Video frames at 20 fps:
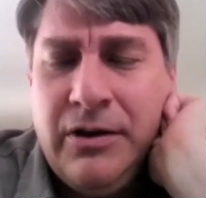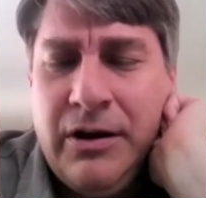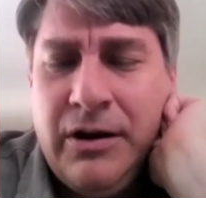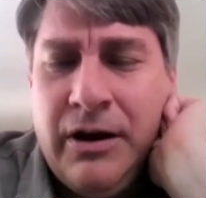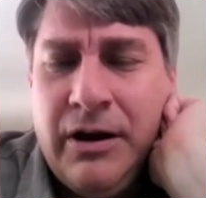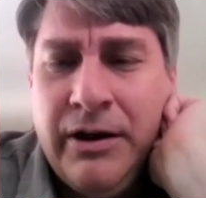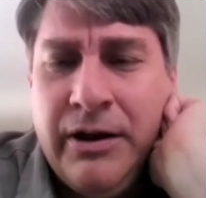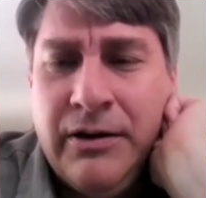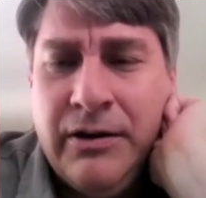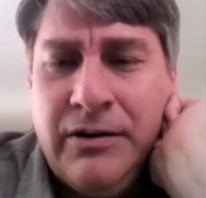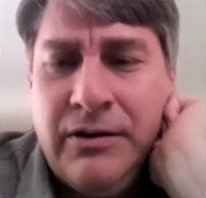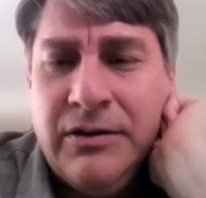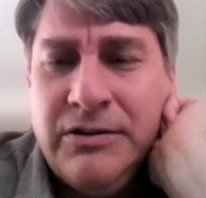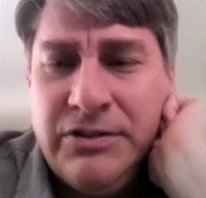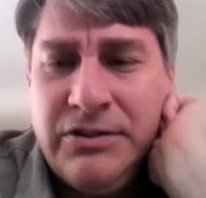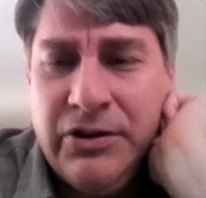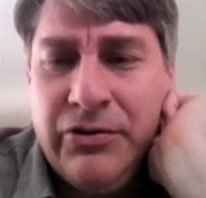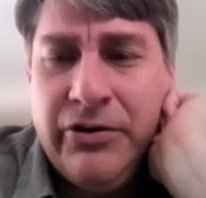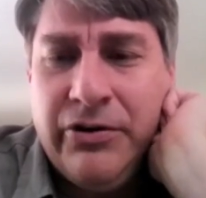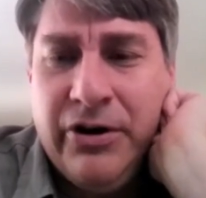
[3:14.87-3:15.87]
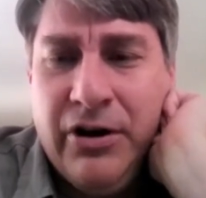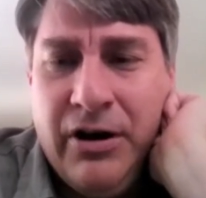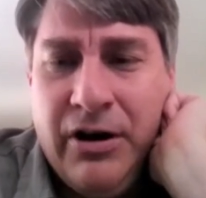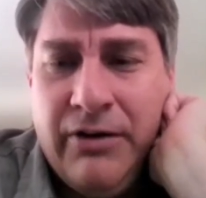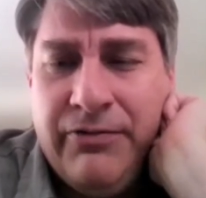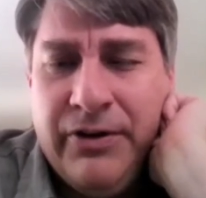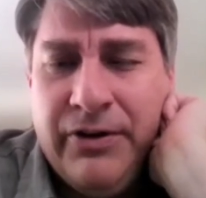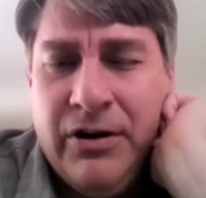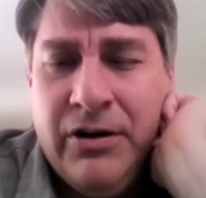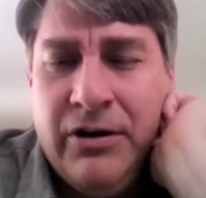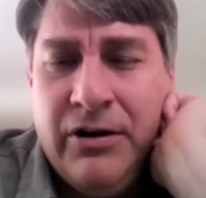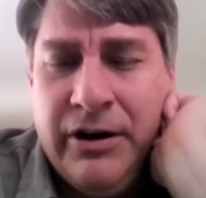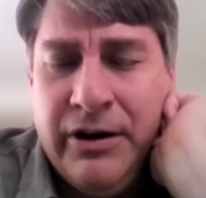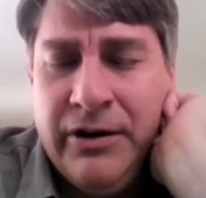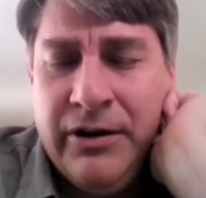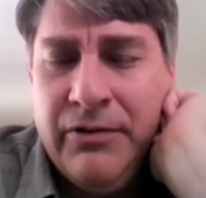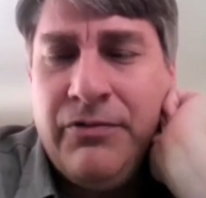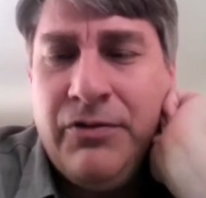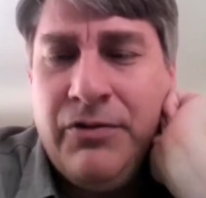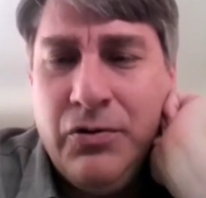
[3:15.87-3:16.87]
I'd considered it off and on
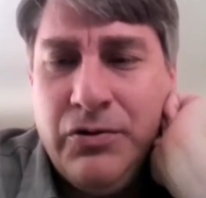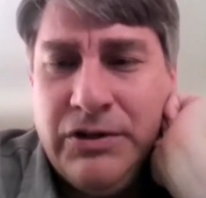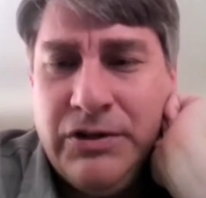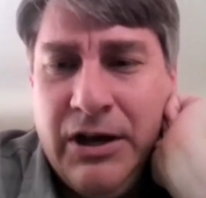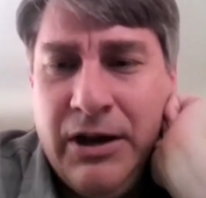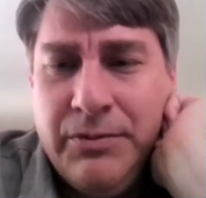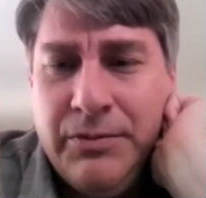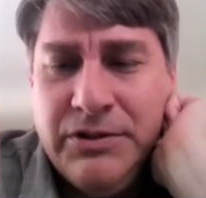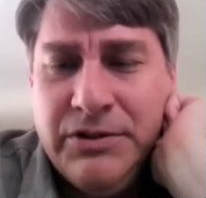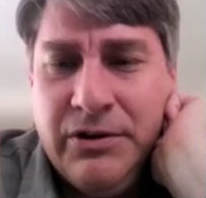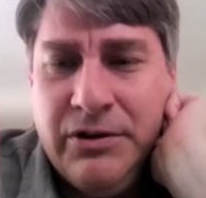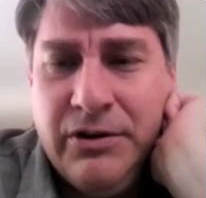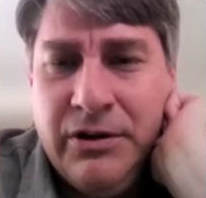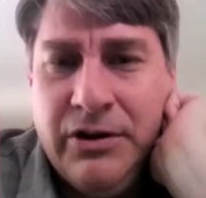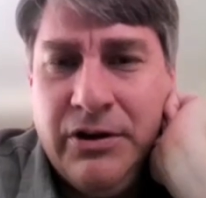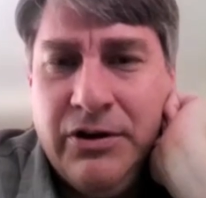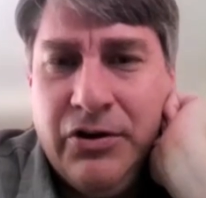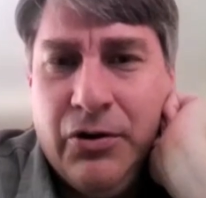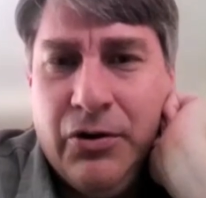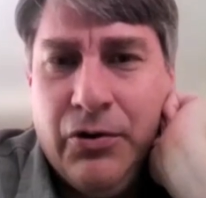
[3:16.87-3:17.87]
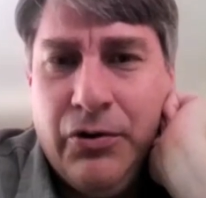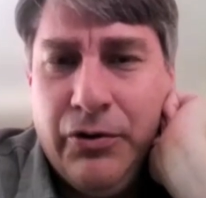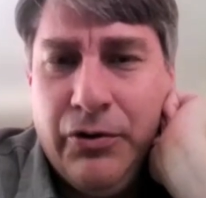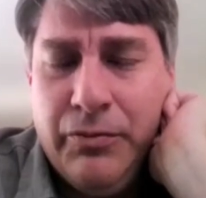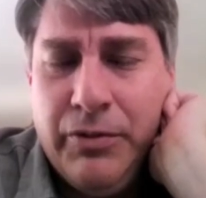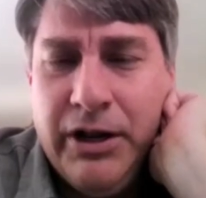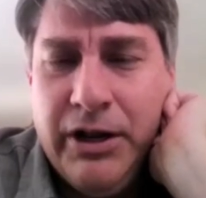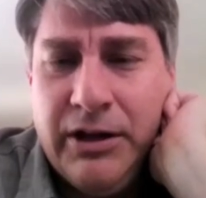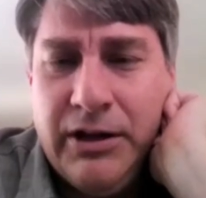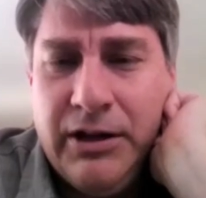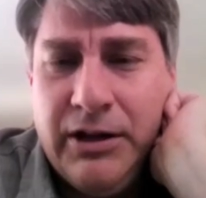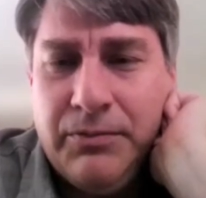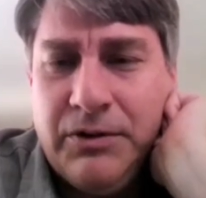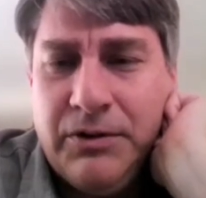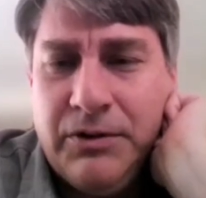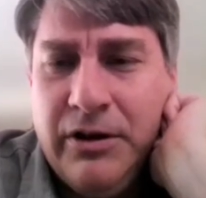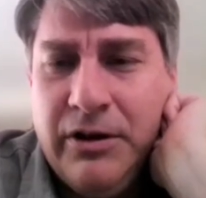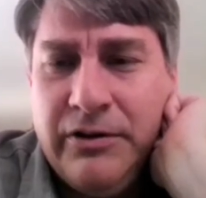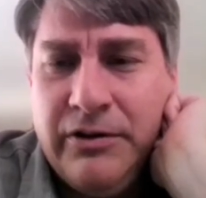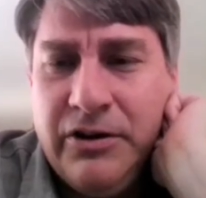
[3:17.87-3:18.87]
a few times in adulthood, but I kept
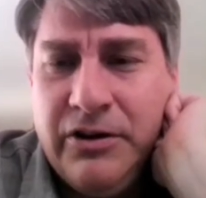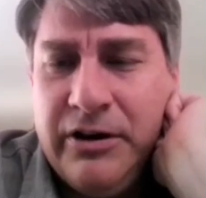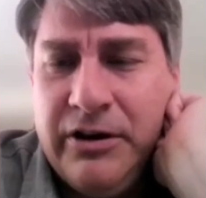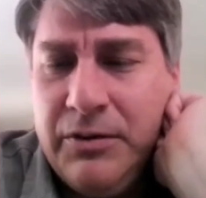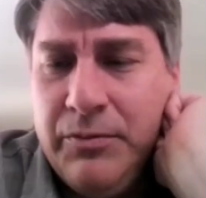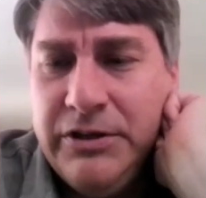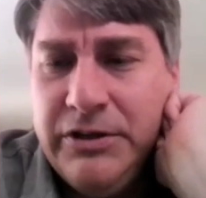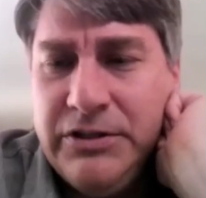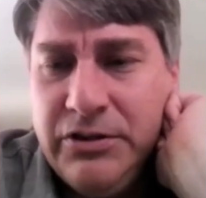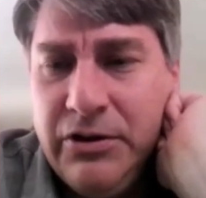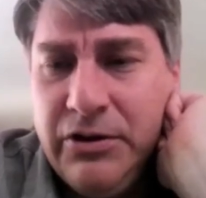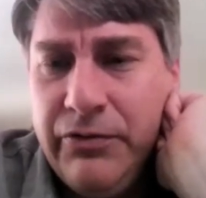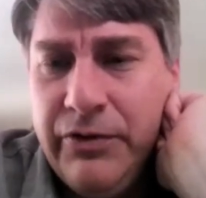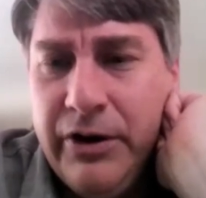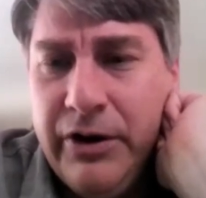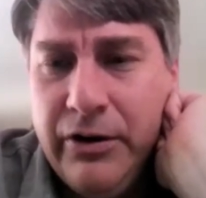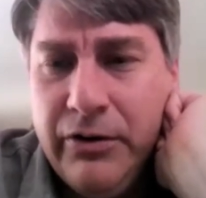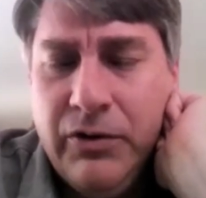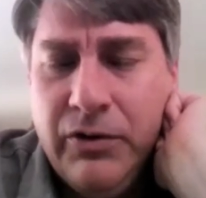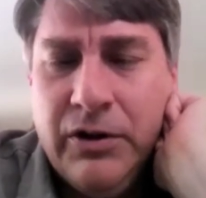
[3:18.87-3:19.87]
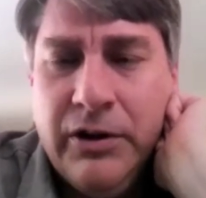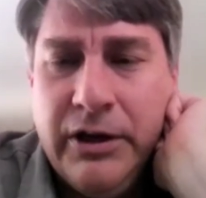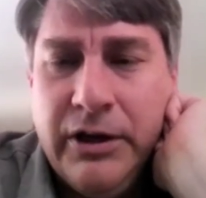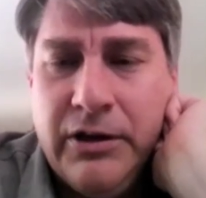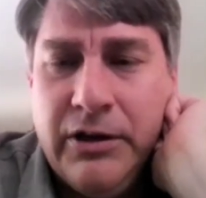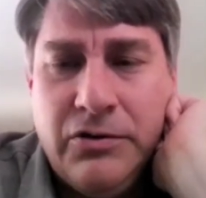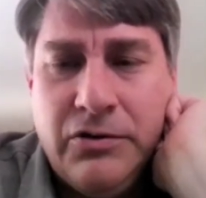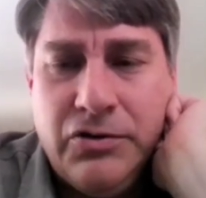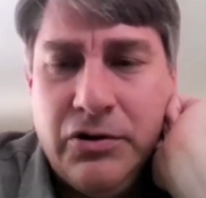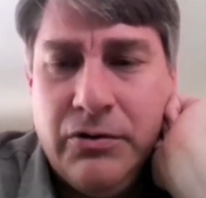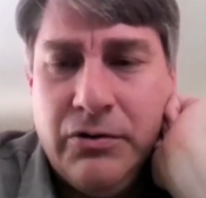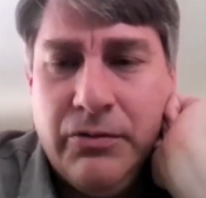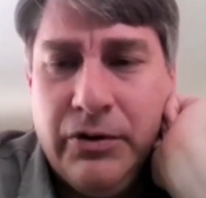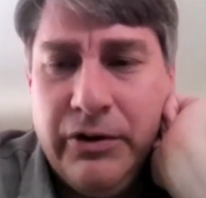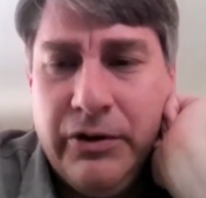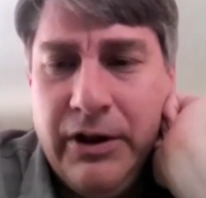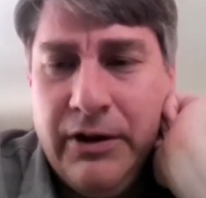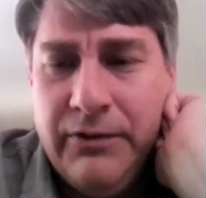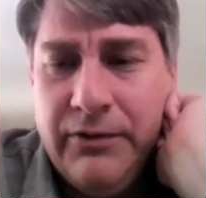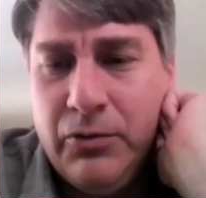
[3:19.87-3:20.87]
kind of talking myself out of it. Like, you shouldn't
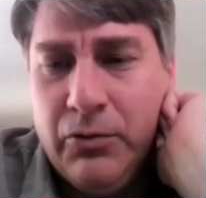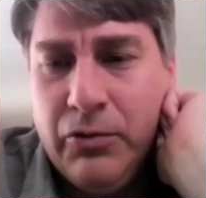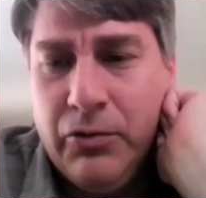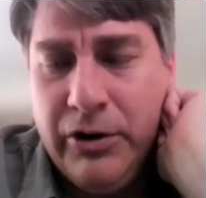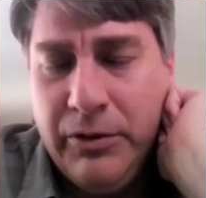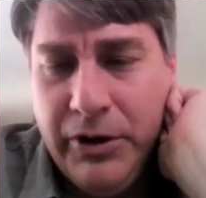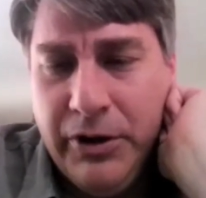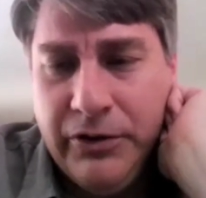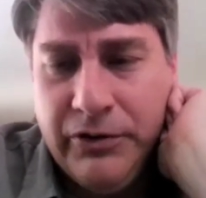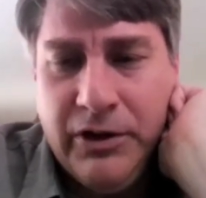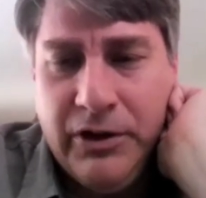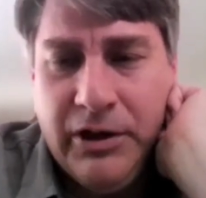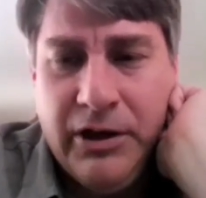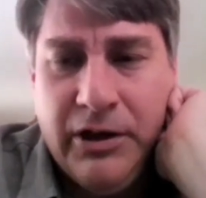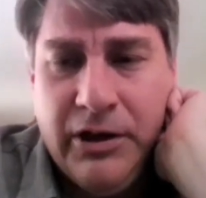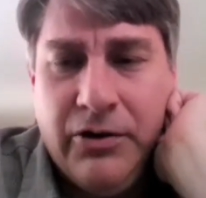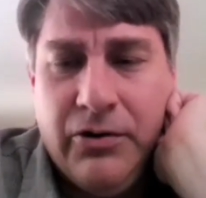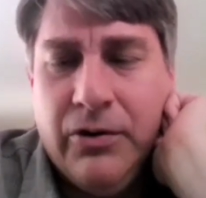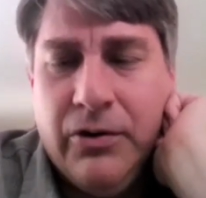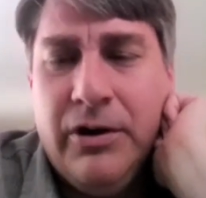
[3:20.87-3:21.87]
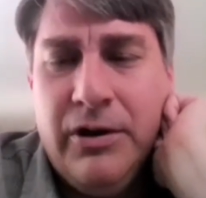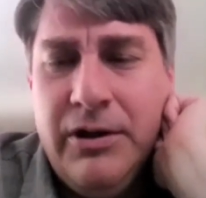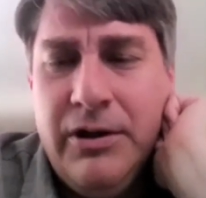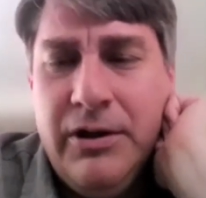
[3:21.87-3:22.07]
really have to worry about that, or